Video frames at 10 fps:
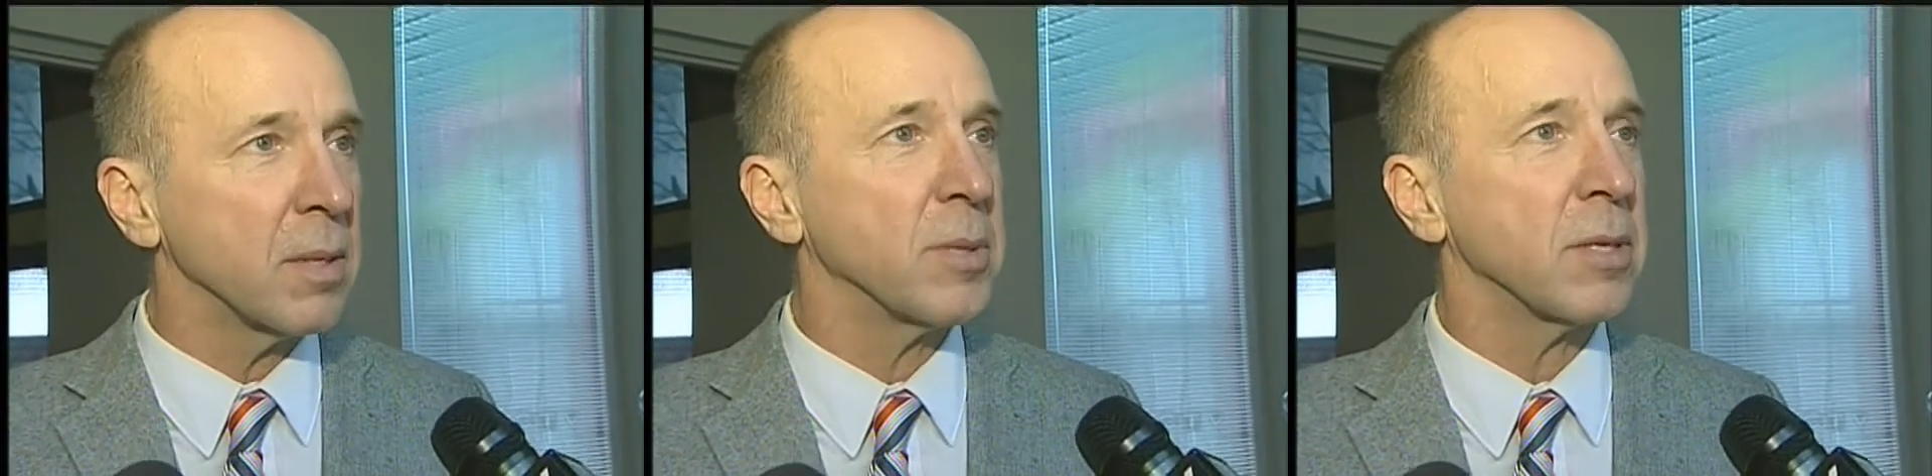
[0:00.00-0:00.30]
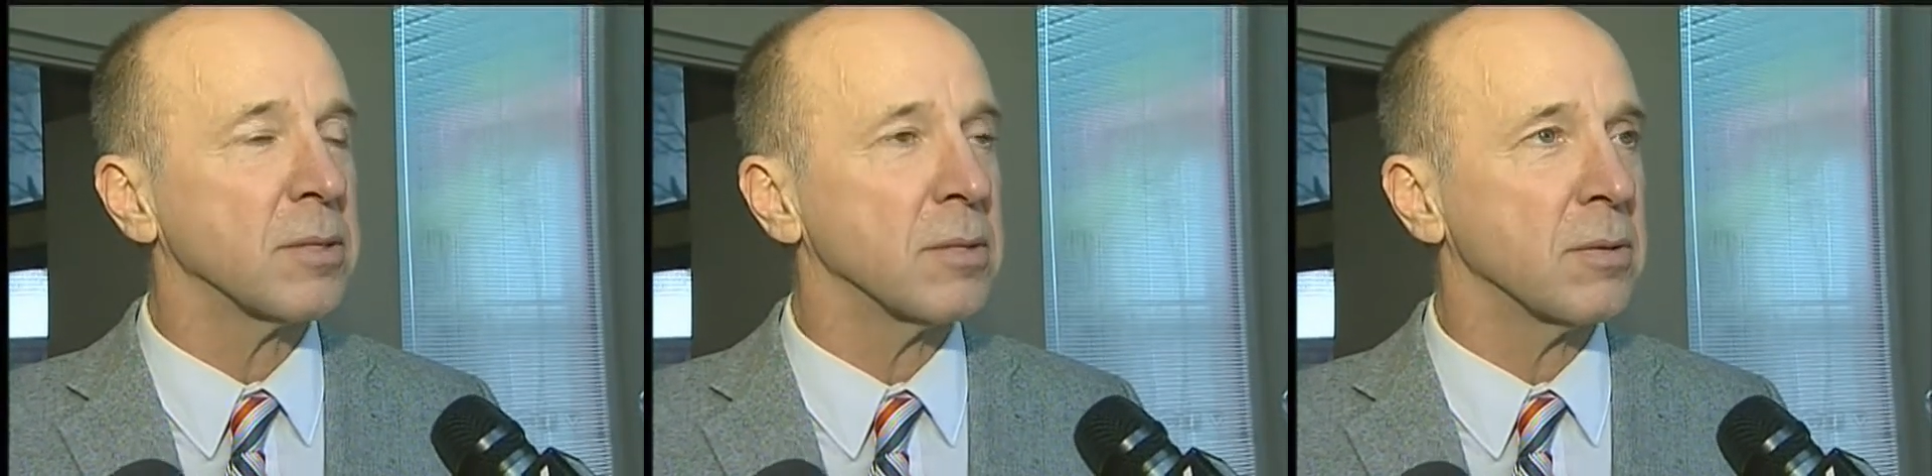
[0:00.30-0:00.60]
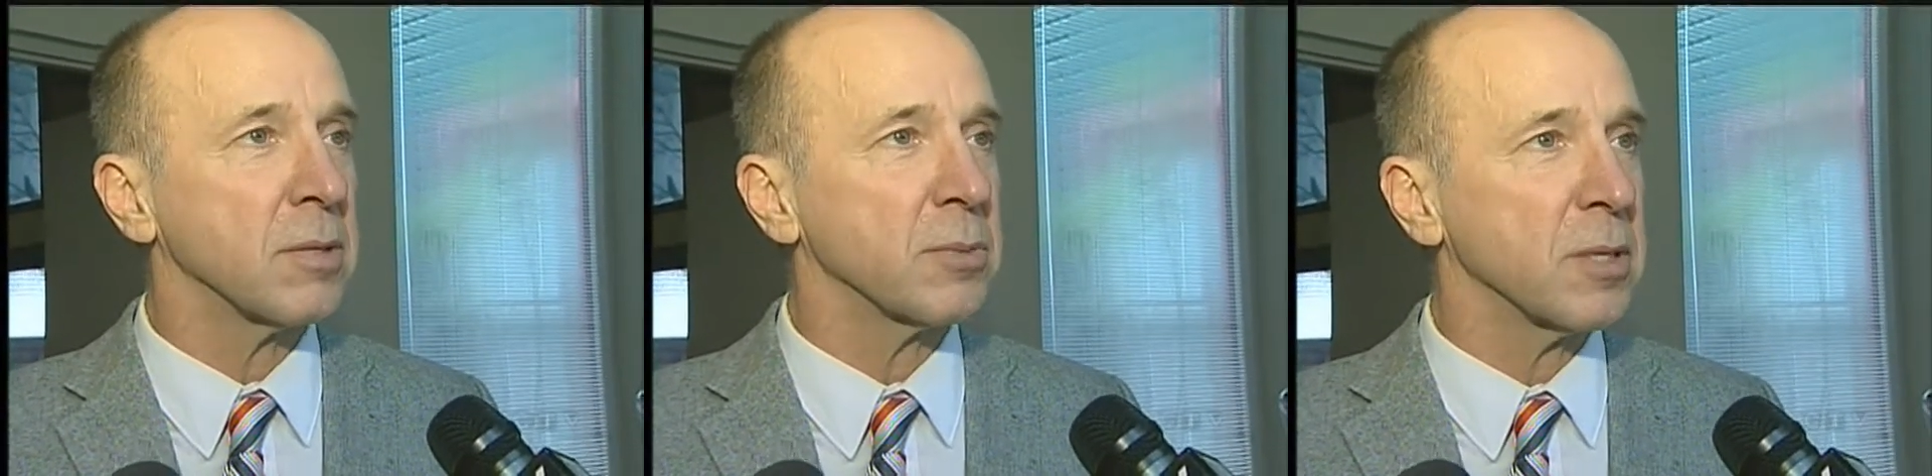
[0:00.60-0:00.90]
the ability
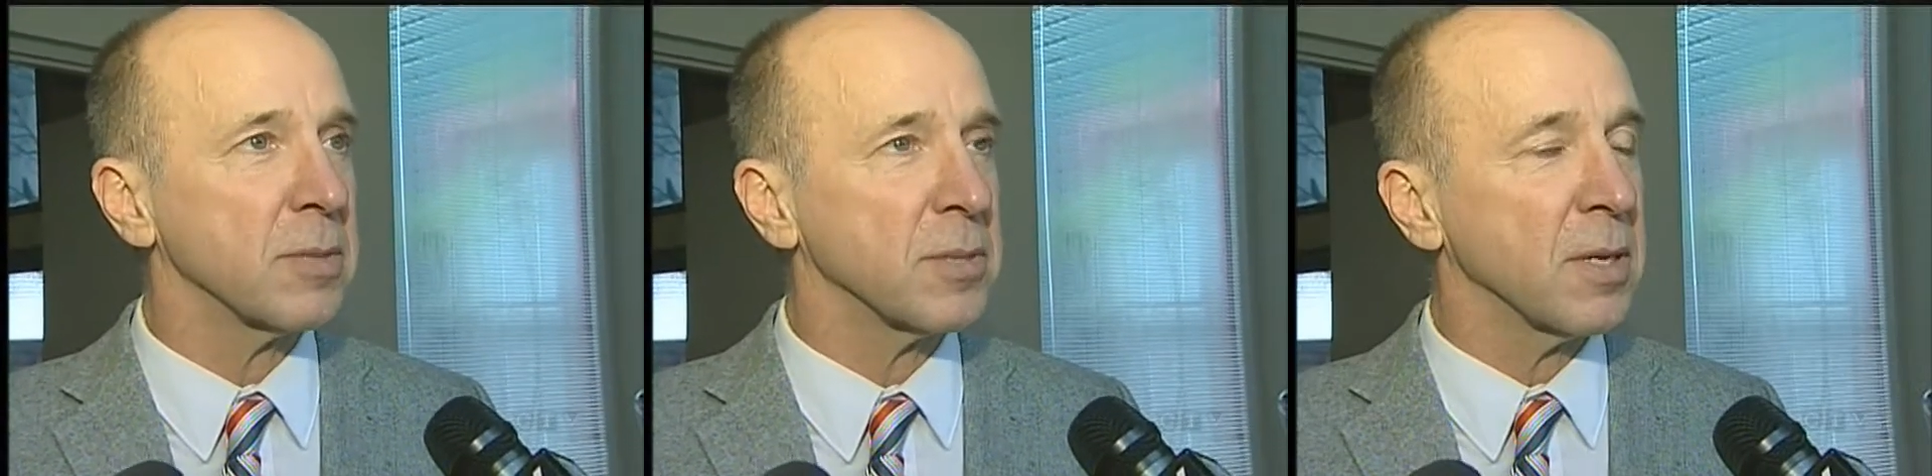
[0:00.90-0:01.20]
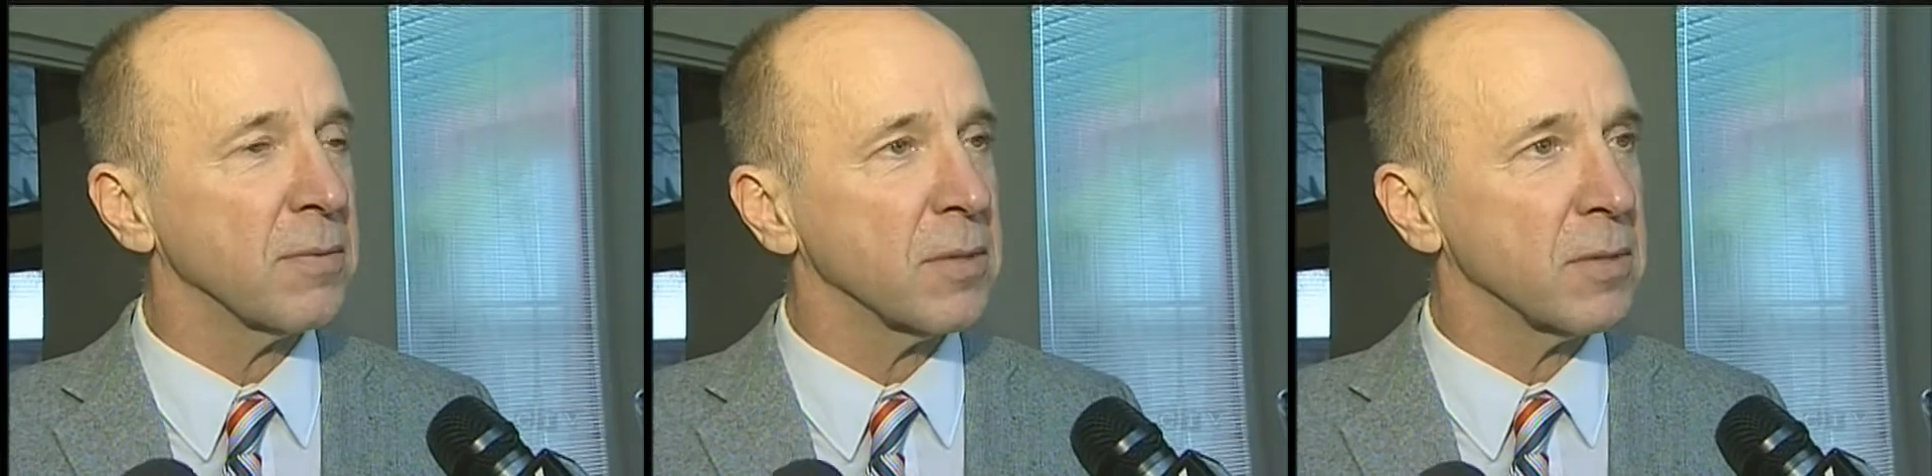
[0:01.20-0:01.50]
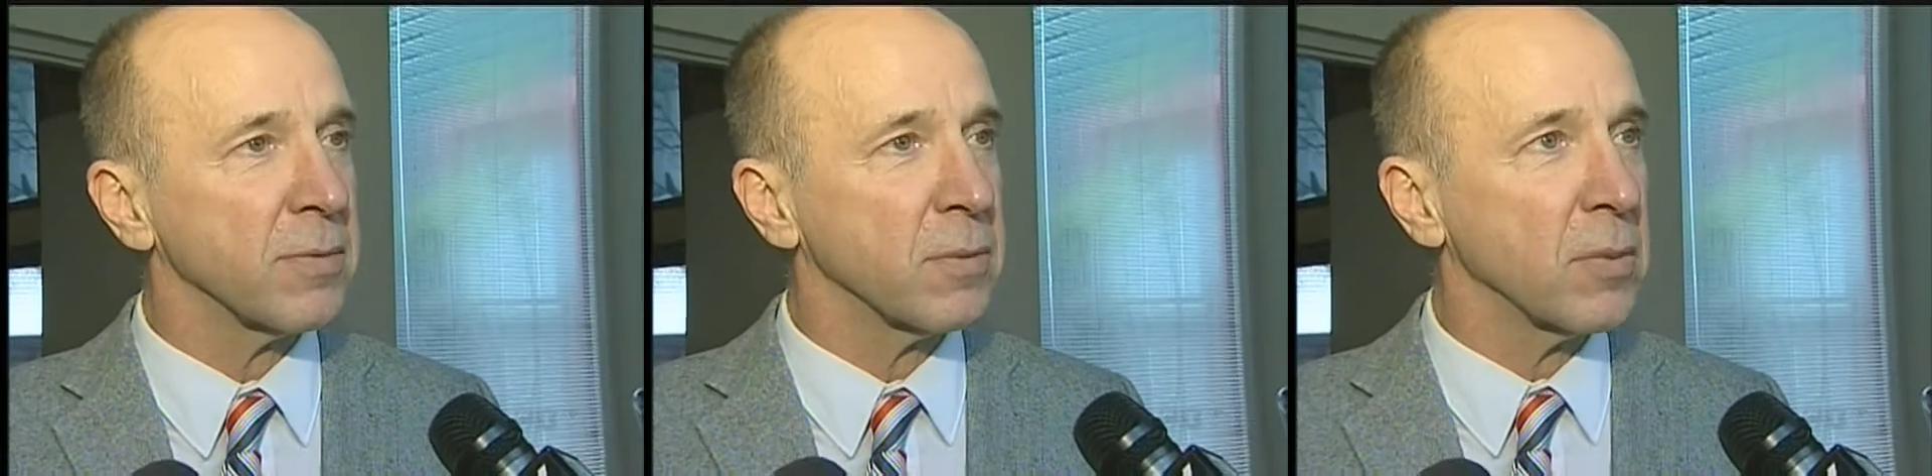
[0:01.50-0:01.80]
to express themselves in
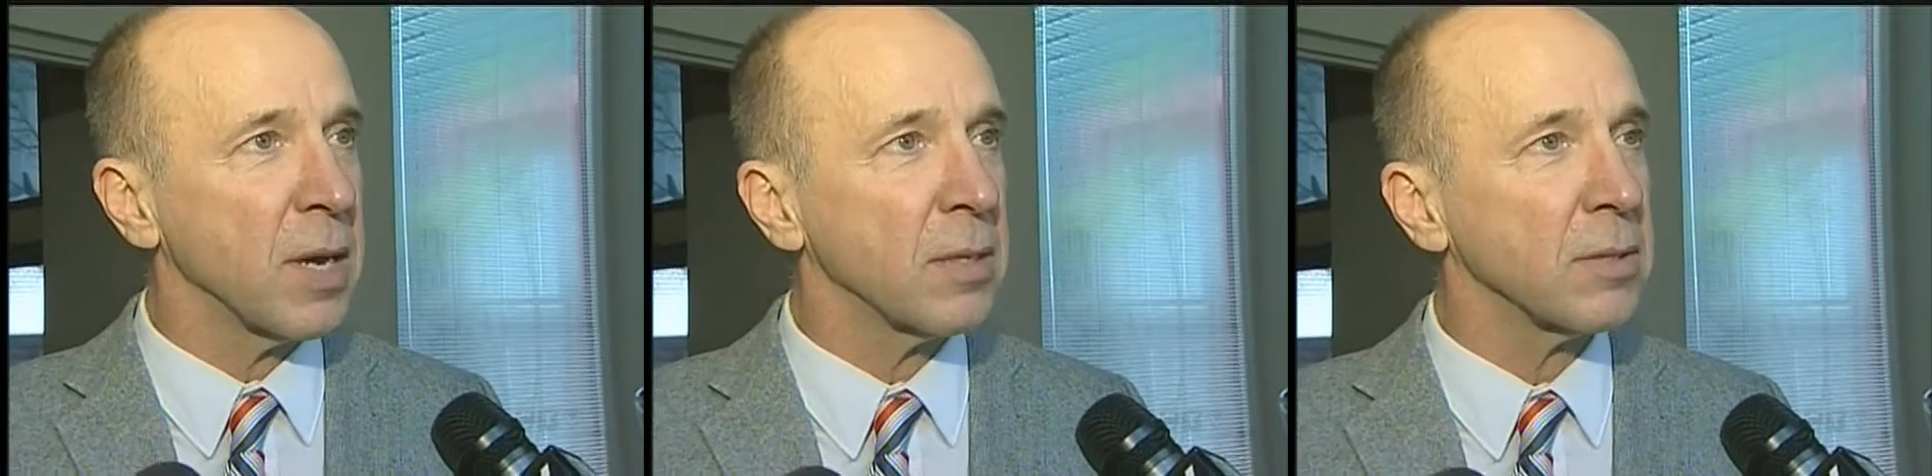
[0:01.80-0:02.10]
different ways.